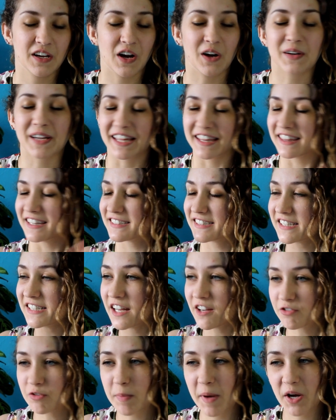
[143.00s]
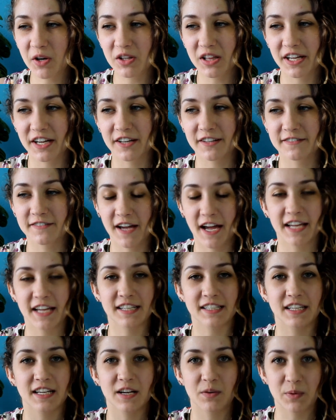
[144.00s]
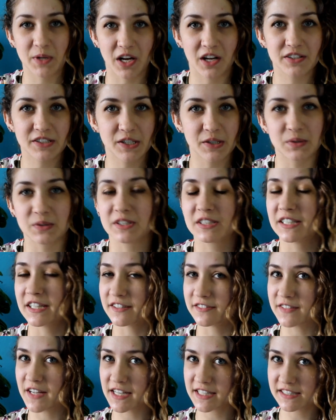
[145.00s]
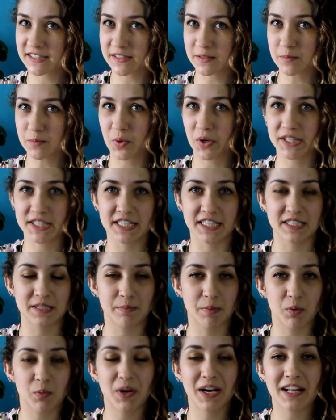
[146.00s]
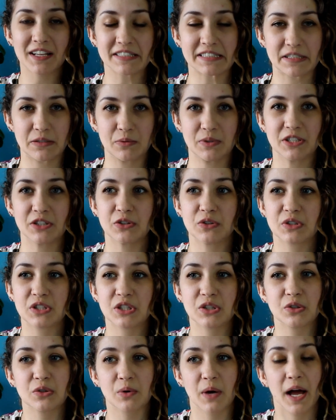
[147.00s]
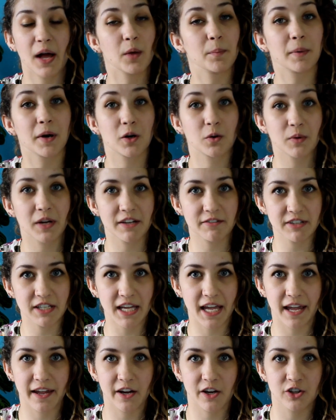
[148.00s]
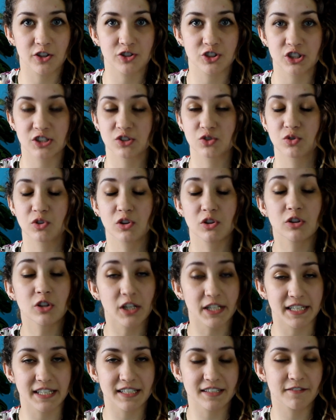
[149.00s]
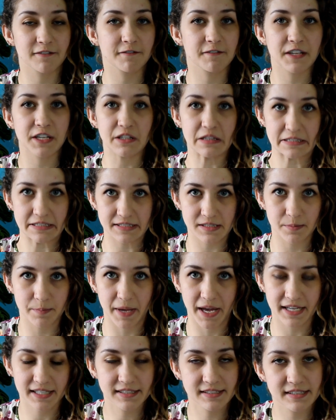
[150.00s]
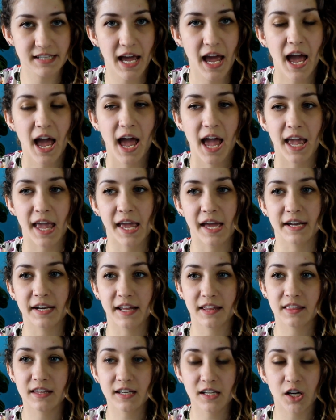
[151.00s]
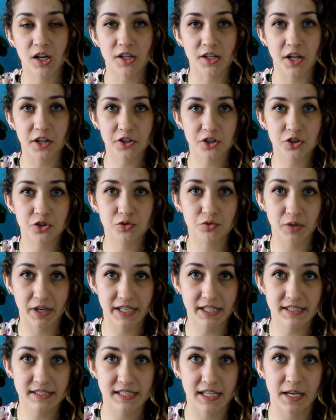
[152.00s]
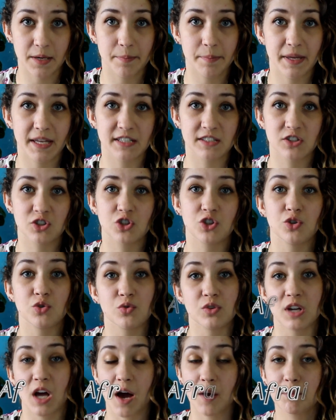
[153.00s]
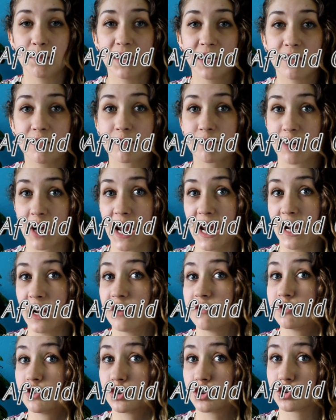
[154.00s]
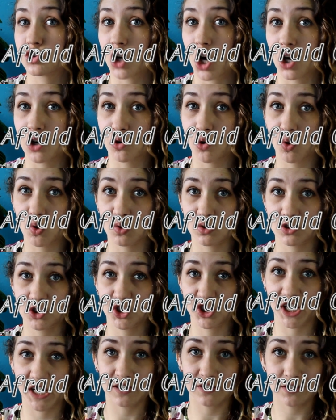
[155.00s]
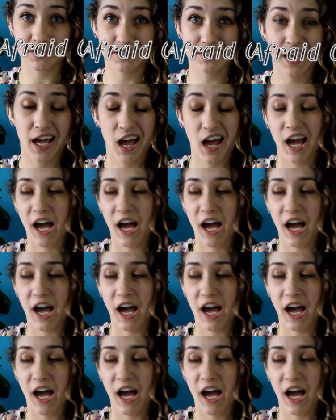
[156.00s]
Okay, that's enough about clarifying. We all know clarifying is important, but what else can we do to help our wavy hair just look and feel its best? And I think another great tip is to not be afraid of stronghold gels.